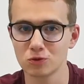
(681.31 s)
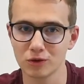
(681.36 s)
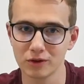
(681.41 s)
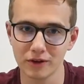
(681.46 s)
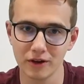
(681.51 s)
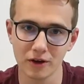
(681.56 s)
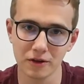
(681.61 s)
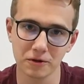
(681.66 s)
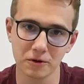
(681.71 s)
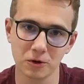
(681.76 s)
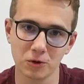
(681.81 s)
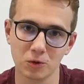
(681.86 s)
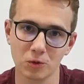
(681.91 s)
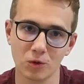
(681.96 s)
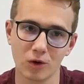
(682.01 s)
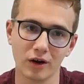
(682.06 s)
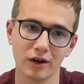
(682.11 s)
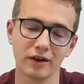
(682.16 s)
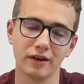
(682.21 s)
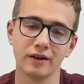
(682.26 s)
another
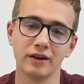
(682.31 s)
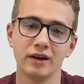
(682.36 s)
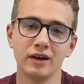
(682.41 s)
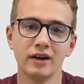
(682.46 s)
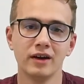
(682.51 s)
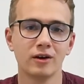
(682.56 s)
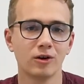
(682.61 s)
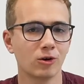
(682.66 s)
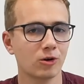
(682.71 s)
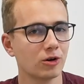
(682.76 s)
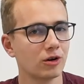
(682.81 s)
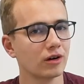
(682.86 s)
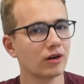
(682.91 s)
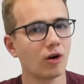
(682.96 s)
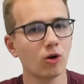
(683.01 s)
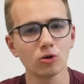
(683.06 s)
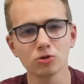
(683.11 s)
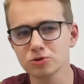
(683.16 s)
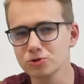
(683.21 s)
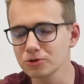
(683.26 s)
one, or
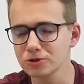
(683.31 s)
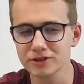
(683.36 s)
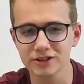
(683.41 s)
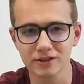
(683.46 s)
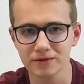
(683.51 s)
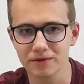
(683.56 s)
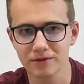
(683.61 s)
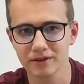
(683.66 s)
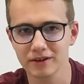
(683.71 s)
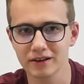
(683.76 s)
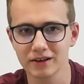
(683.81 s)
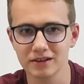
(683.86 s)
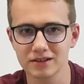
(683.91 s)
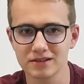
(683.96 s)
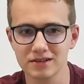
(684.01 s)
all sorts of things.